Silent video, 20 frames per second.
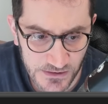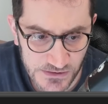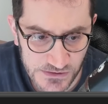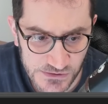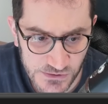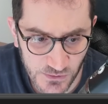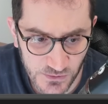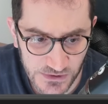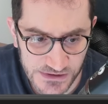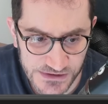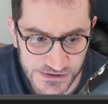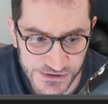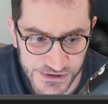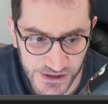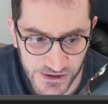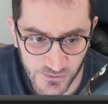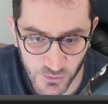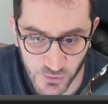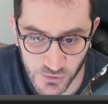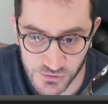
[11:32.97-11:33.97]
So let's
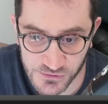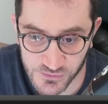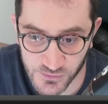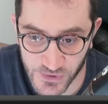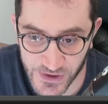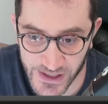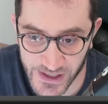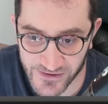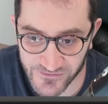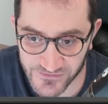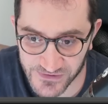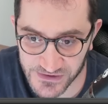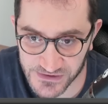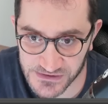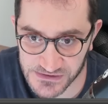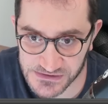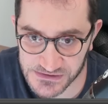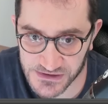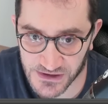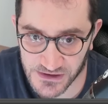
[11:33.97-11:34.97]
check what we have in
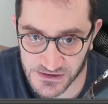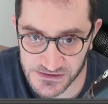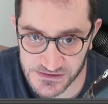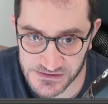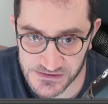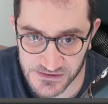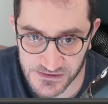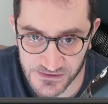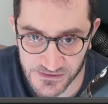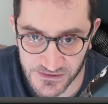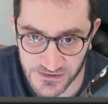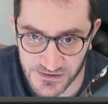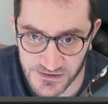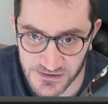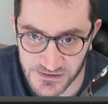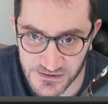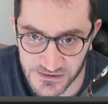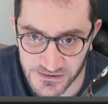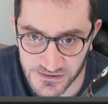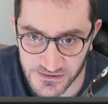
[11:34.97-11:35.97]
the stars.
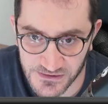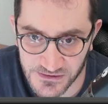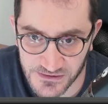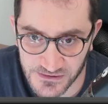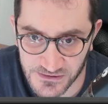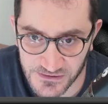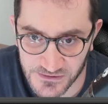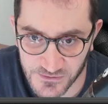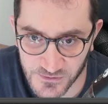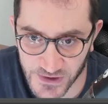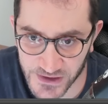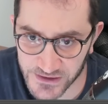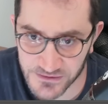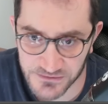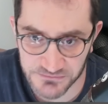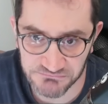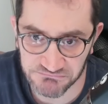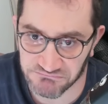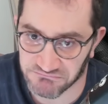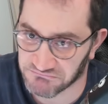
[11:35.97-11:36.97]
Wait,
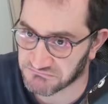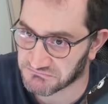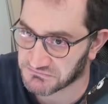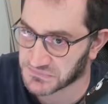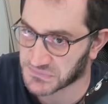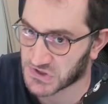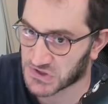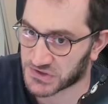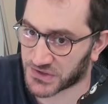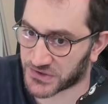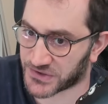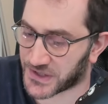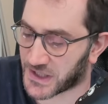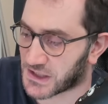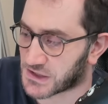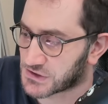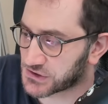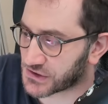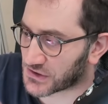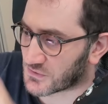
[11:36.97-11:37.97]
just the
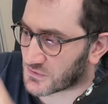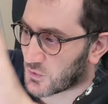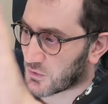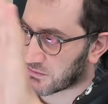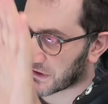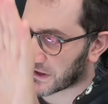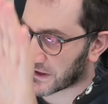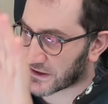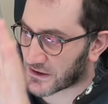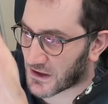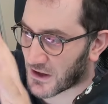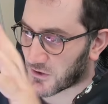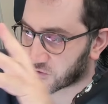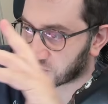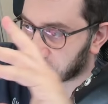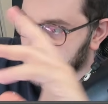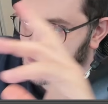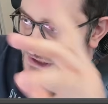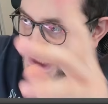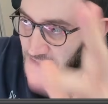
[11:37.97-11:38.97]
texture wobbling
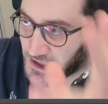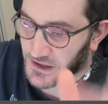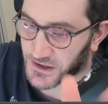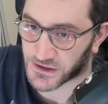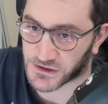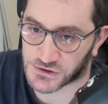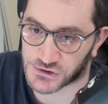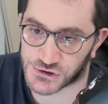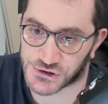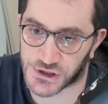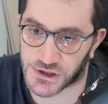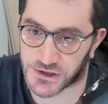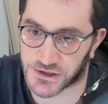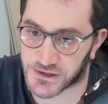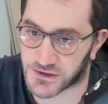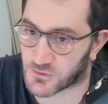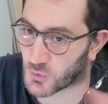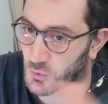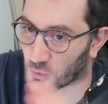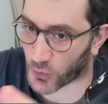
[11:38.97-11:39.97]
around, scaling,
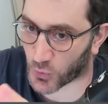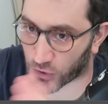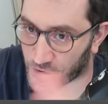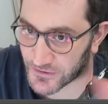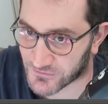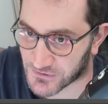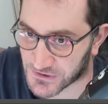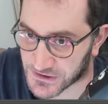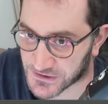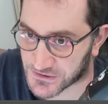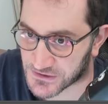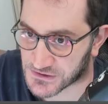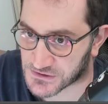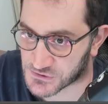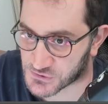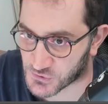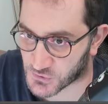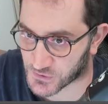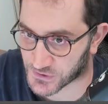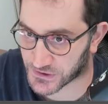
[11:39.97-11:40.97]
shearing, or whatever it is
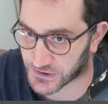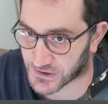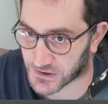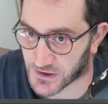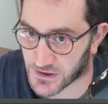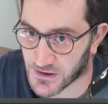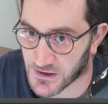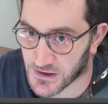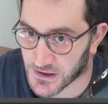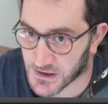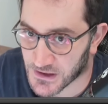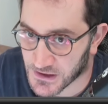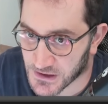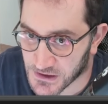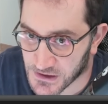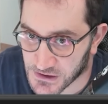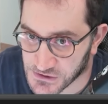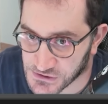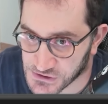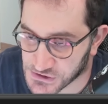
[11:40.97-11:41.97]
doing,
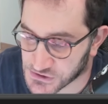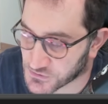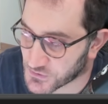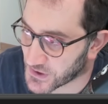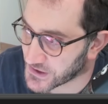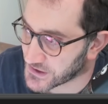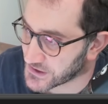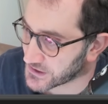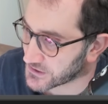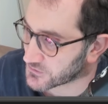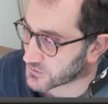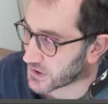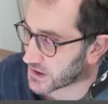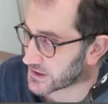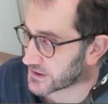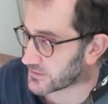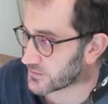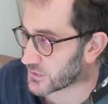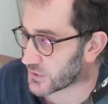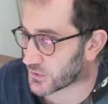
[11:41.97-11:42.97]
just creating
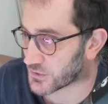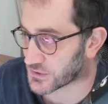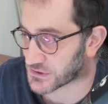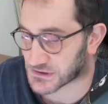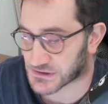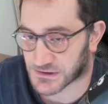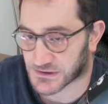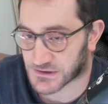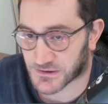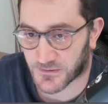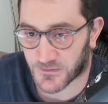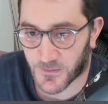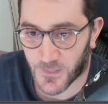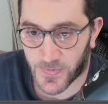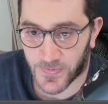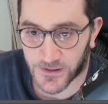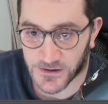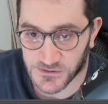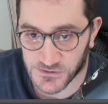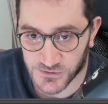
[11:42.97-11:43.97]
random noise.
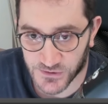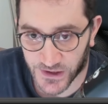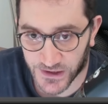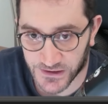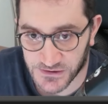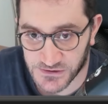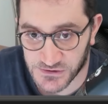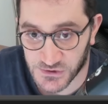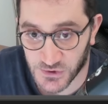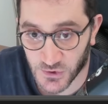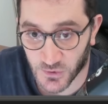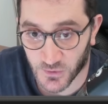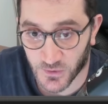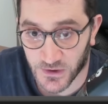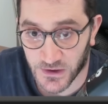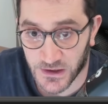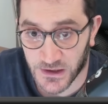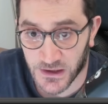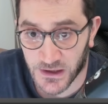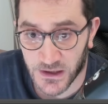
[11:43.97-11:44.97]
That's great. So
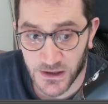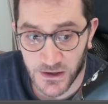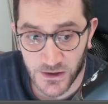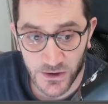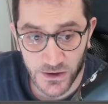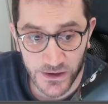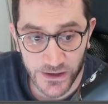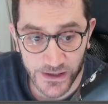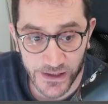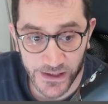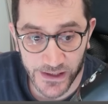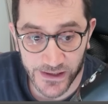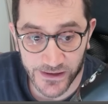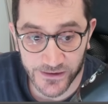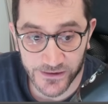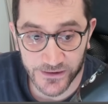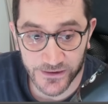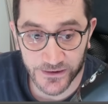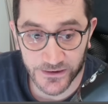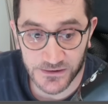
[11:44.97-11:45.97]

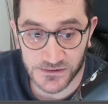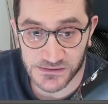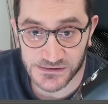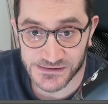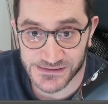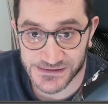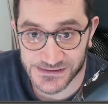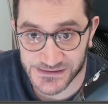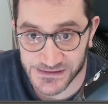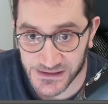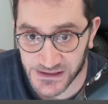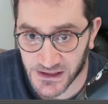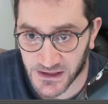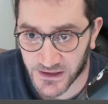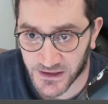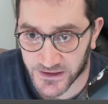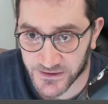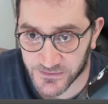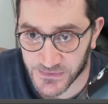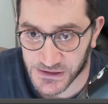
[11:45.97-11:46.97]
in the single
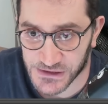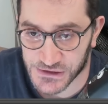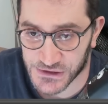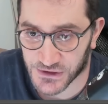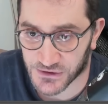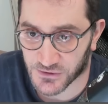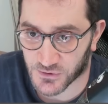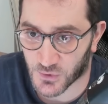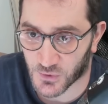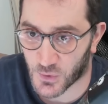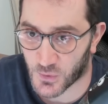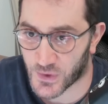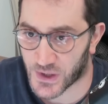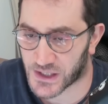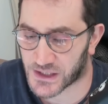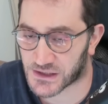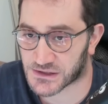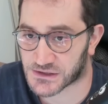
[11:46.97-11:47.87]
animation, we are